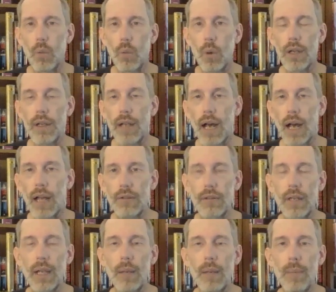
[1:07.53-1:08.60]
One
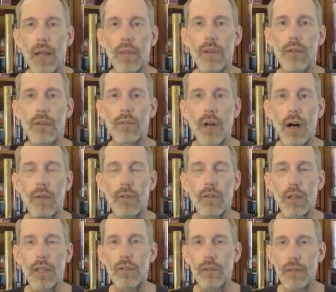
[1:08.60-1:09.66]
nice thing about this
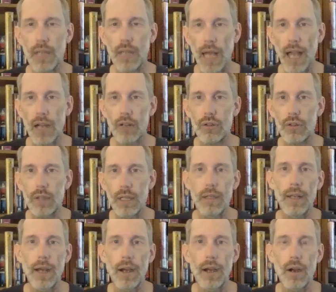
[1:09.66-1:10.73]
novel is it actually
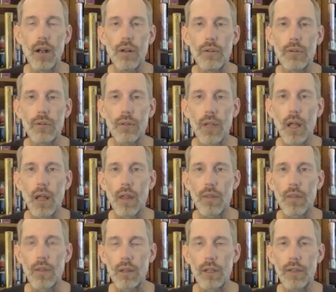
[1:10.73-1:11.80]
narrows
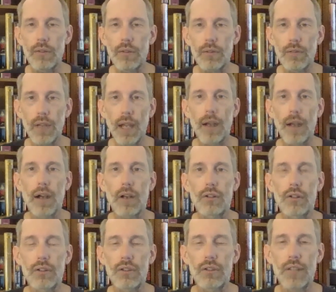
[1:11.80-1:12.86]
the list of
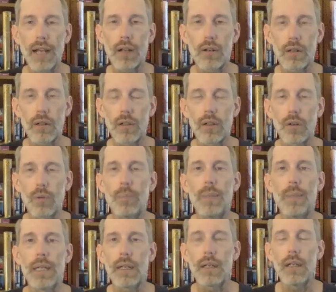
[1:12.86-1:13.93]
characters down a little
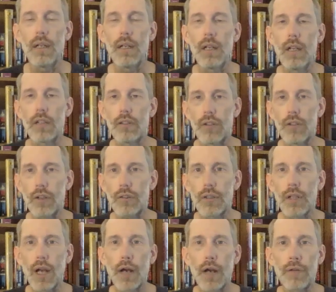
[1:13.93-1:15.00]
bit, just
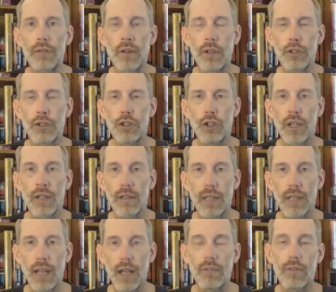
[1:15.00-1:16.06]
enough so that you can
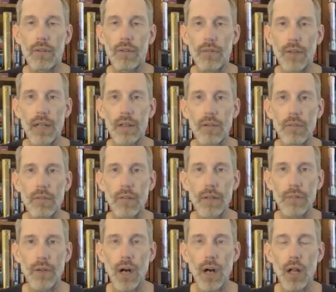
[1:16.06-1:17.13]
kind of
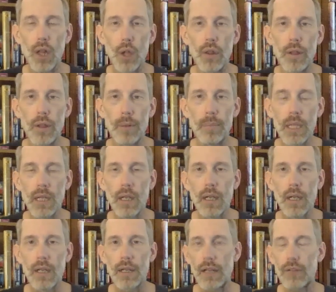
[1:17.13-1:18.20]
effectively follow them.
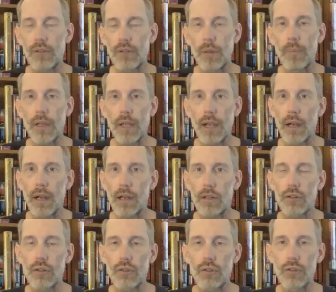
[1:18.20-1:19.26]
Now, some of the
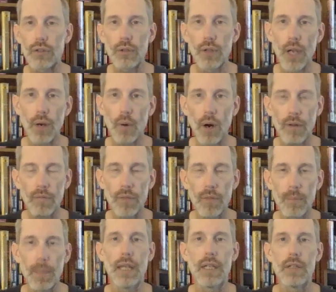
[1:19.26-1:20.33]
characters do go off
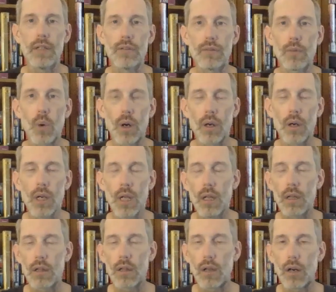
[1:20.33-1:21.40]
the page for
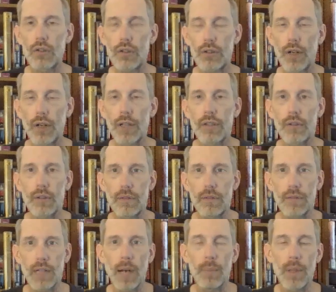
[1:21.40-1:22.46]
long stretches
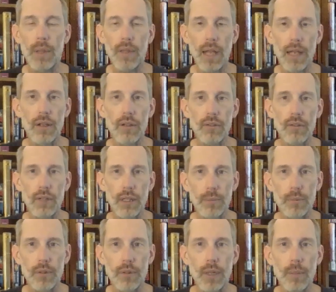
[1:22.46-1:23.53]
of time, and that does
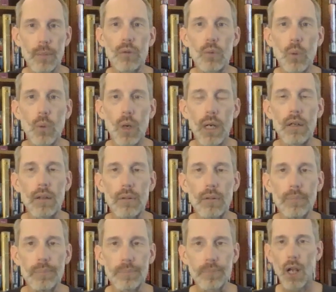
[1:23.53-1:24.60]
help some as
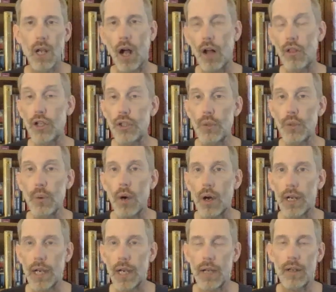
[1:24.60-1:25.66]
well although you
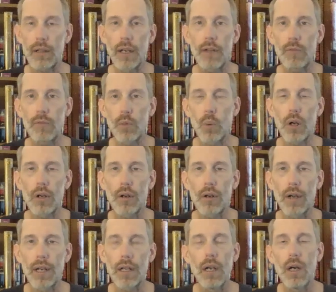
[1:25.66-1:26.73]
are kind of left
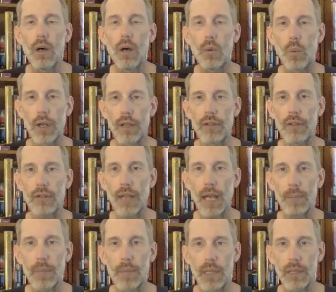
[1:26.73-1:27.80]
wondering what is
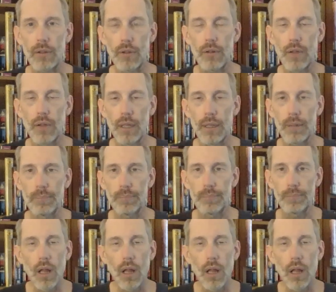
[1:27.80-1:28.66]
happening to them.